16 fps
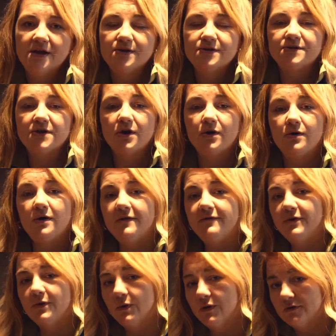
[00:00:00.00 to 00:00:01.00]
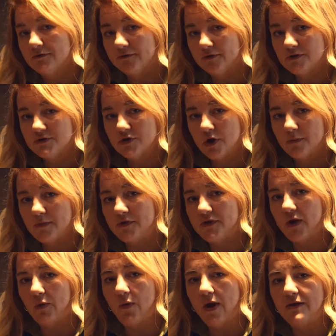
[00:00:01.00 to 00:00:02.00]
So if you were the first home that
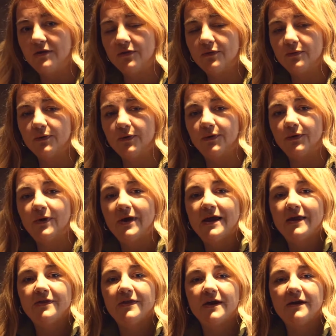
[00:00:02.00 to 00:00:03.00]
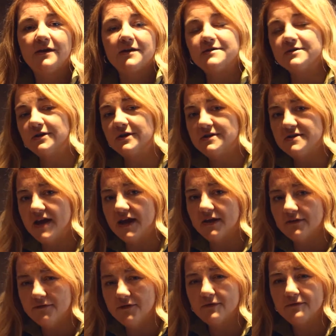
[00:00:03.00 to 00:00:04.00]
they went through, then it's going to take
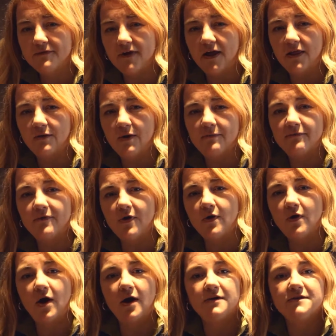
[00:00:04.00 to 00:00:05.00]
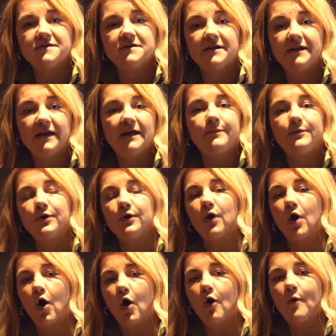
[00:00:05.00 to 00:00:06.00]
a few follow-up phone calls to keep your
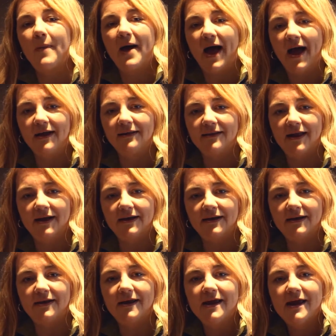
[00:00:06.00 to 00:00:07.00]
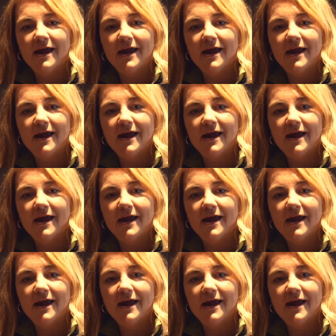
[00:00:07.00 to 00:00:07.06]
home highlighted,